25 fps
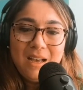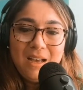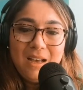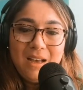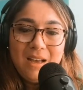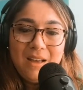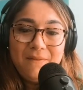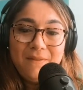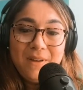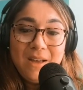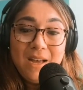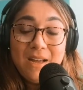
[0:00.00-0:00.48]

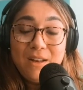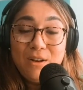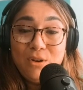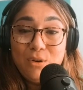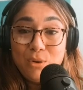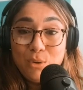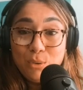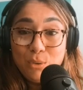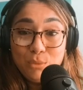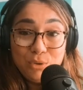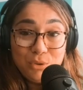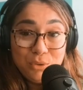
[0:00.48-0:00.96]
I've had
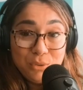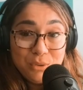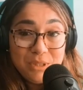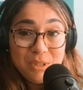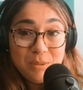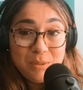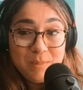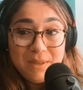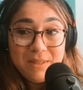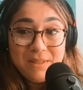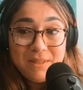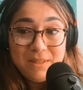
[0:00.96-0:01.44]
no
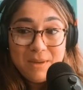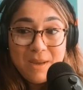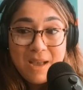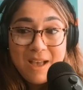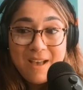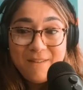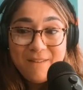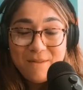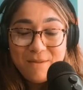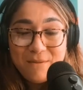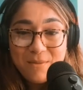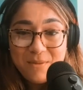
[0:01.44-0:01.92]
choice but to
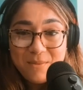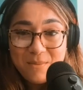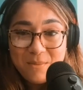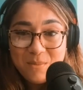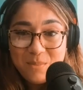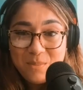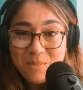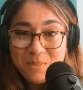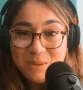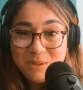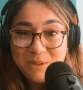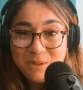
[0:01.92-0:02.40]

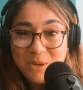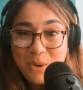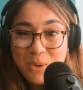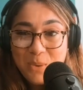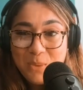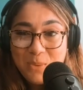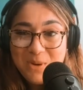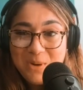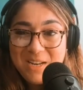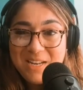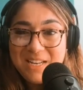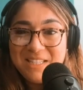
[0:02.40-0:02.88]

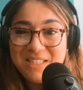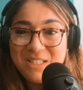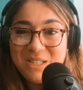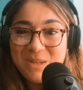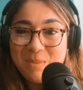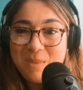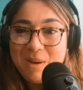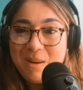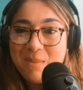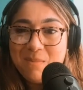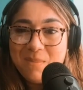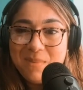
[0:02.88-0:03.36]
hone into
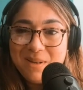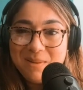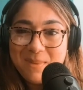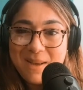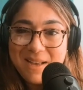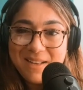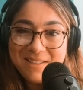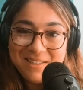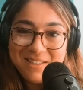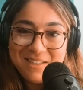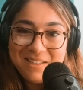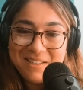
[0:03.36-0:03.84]
my
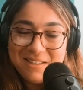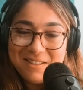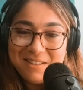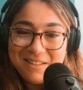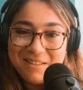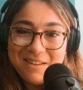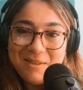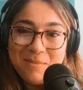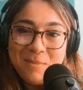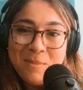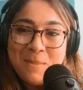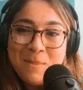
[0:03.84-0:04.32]

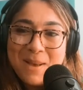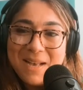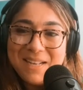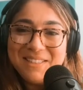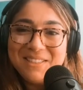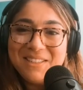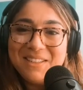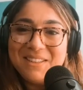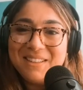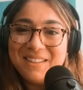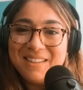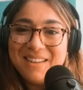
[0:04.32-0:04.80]

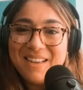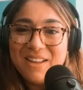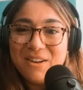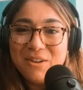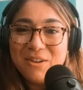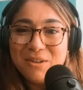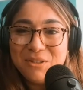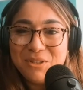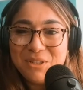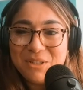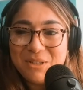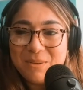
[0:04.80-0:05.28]
masculine
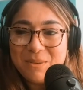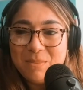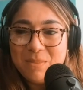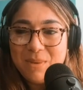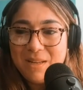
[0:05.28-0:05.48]
energy,